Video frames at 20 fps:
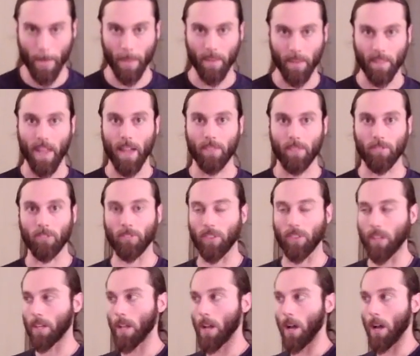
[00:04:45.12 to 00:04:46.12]
that they have to
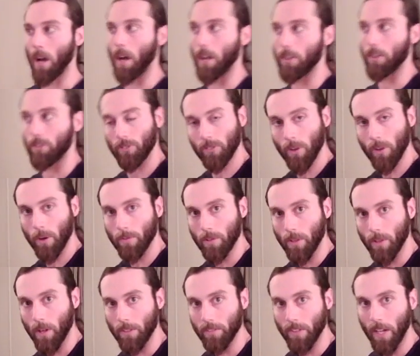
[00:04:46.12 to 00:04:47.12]
sit hunched over
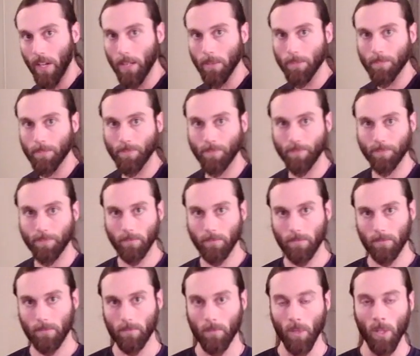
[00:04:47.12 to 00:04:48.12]
all day.
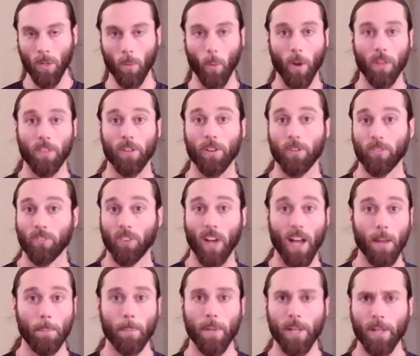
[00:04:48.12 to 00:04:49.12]
Whether you're
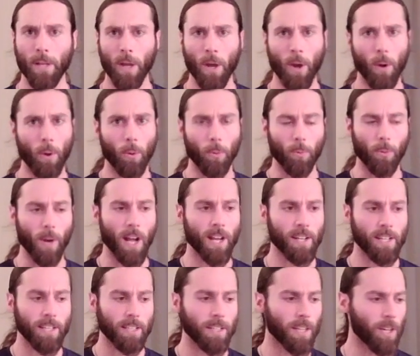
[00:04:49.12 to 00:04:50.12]
typing,
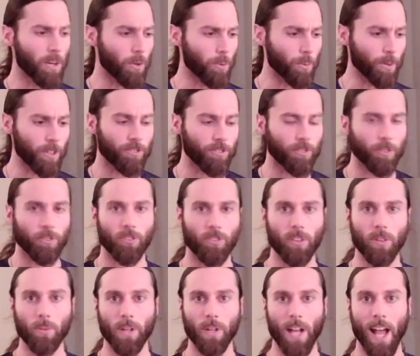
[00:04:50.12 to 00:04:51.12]
writing,
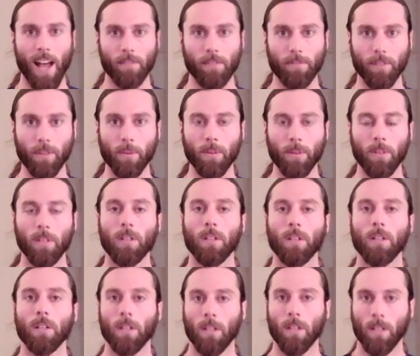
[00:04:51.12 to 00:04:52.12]
researching, what have you,
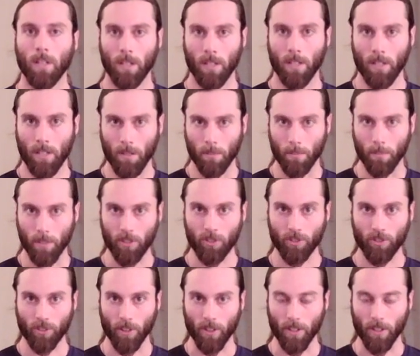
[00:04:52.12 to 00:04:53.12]
be
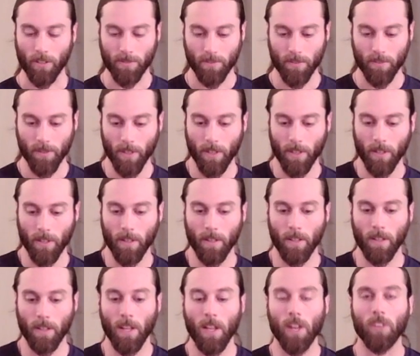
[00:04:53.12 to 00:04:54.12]
sure
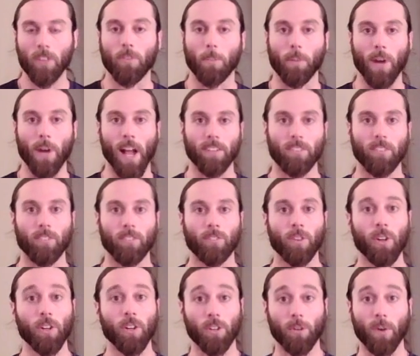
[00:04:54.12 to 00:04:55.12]
to practice
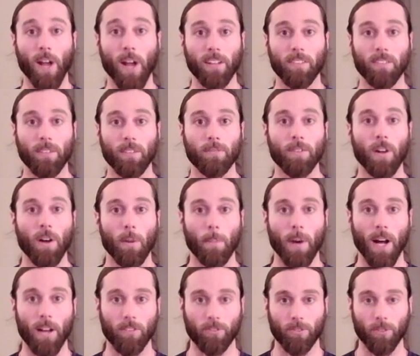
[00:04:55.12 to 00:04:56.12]
corrective
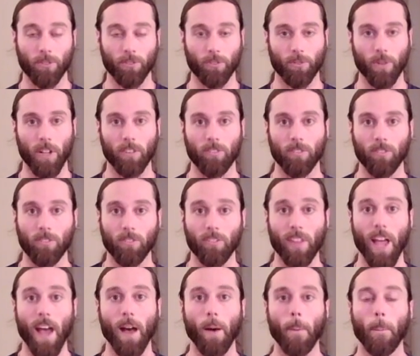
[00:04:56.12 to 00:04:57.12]
posture stretches.
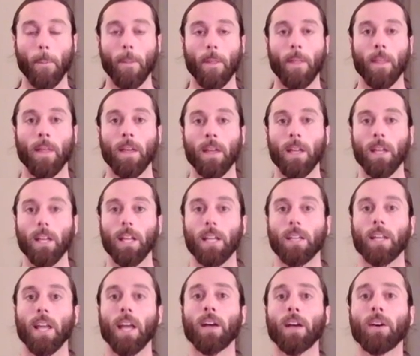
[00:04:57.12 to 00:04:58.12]
Now,
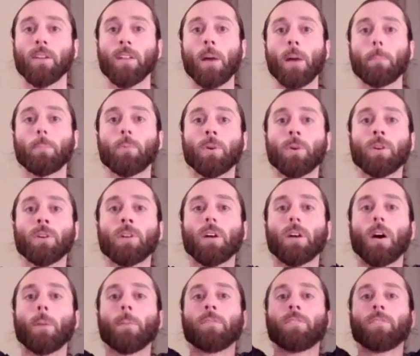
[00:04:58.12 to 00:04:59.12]
inhale upward
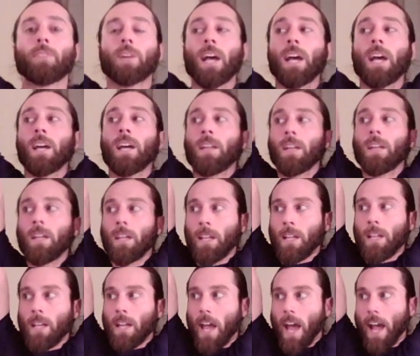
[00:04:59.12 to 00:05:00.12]
above your head,
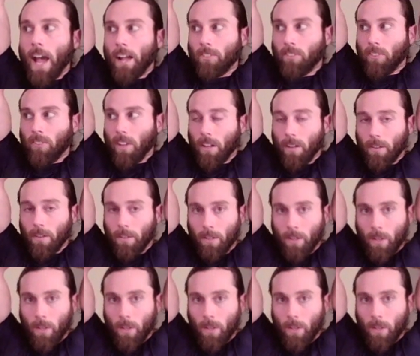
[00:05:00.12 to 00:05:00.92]
exhale.